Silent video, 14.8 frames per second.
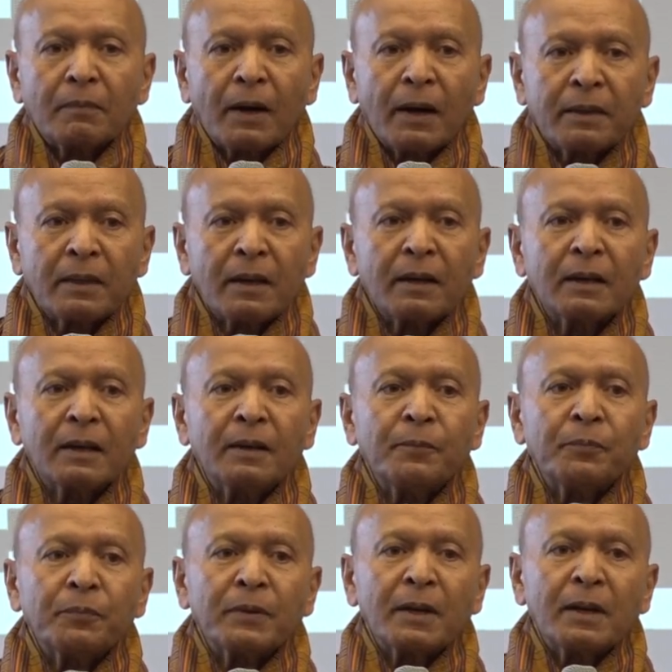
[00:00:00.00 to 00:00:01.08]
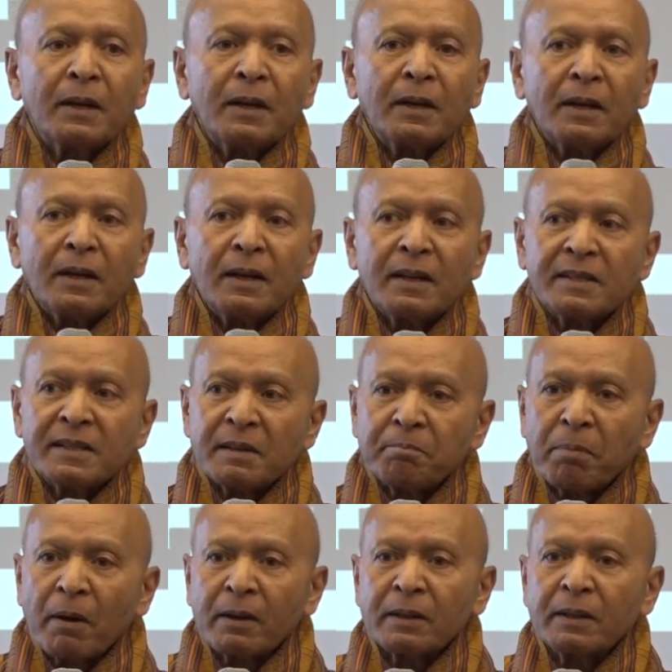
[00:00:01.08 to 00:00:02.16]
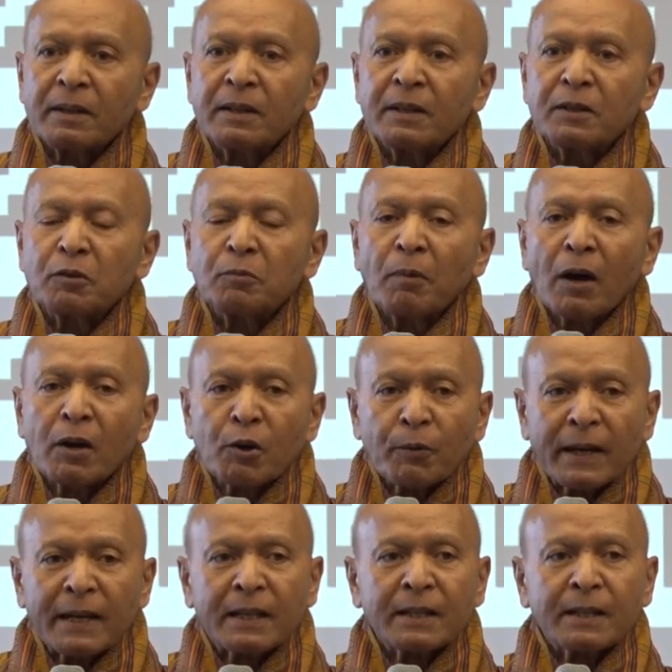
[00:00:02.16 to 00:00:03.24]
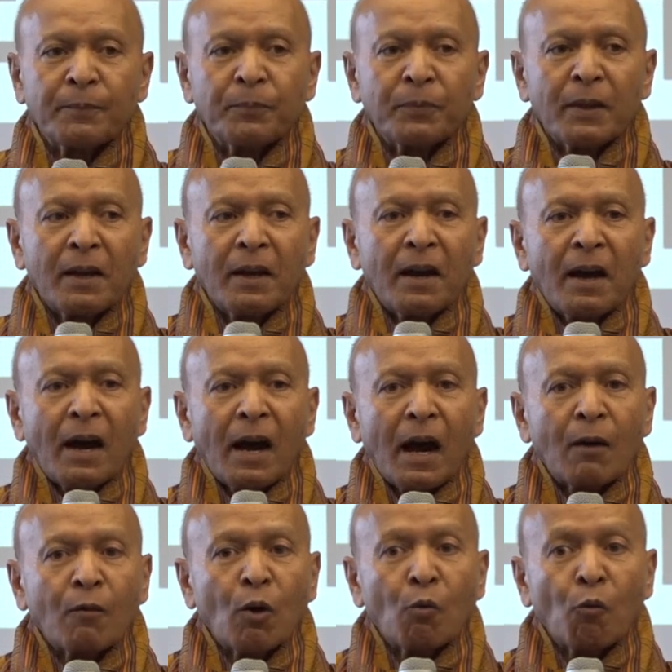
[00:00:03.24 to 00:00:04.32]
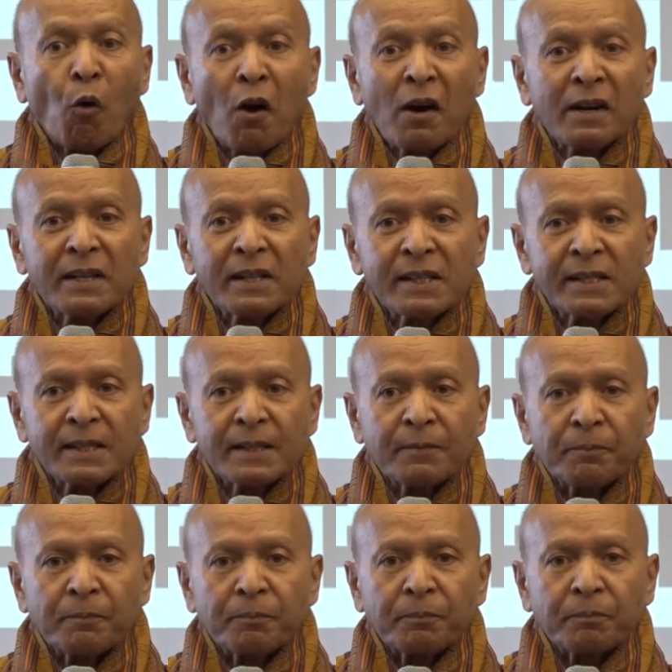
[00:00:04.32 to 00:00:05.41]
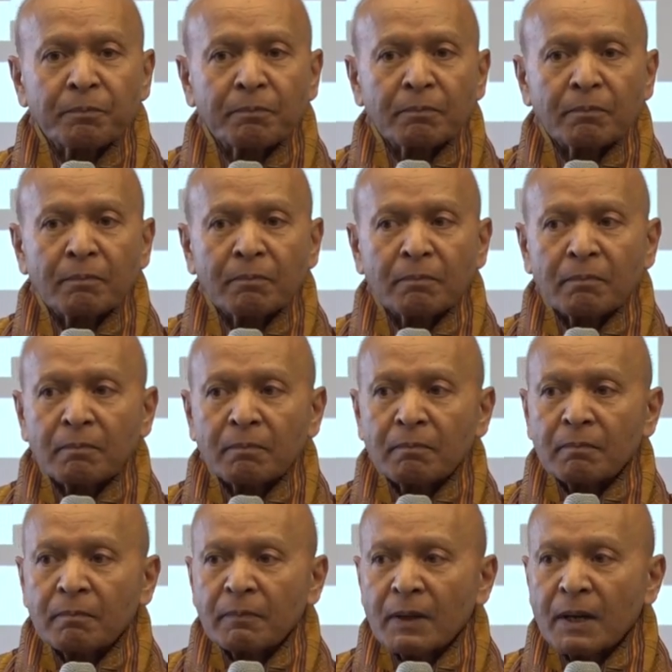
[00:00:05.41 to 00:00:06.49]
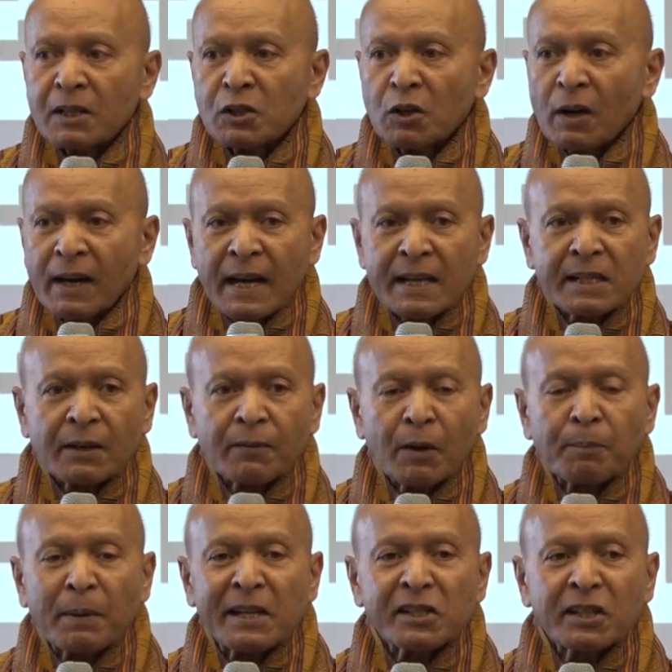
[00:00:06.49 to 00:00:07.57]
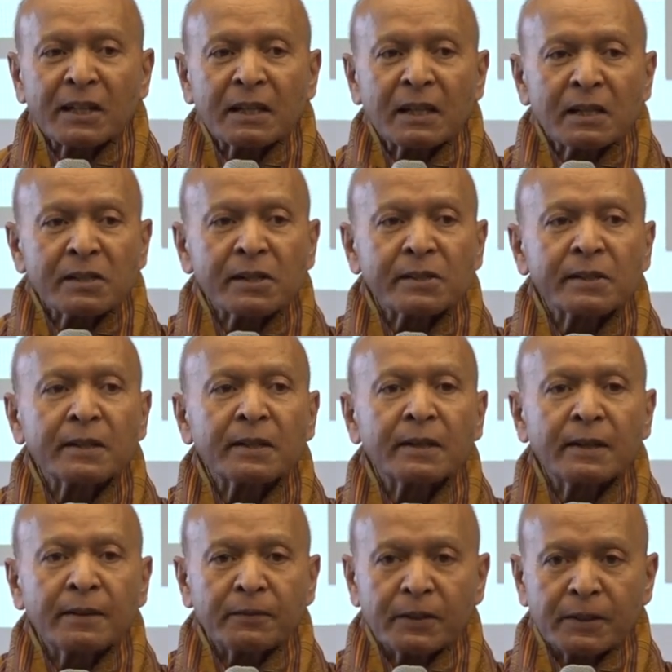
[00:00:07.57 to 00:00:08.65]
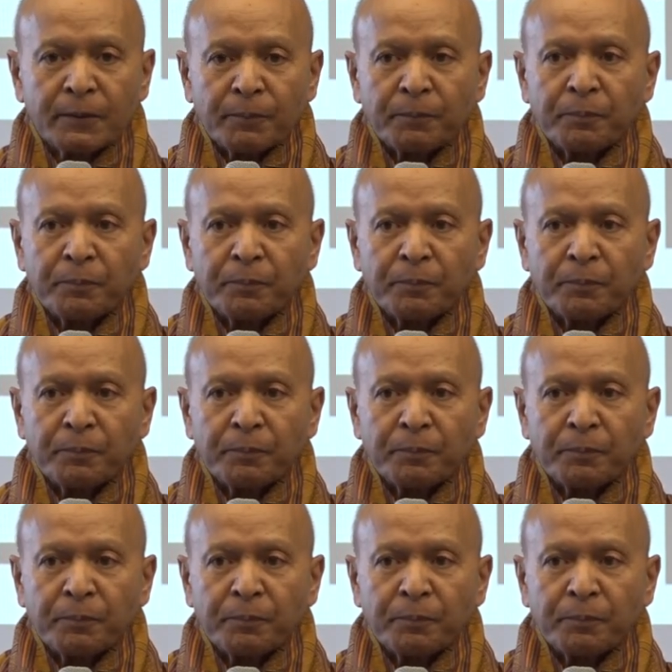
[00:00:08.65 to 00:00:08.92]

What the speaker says: I think it's important to moderate our wants as long as our basic needs are served.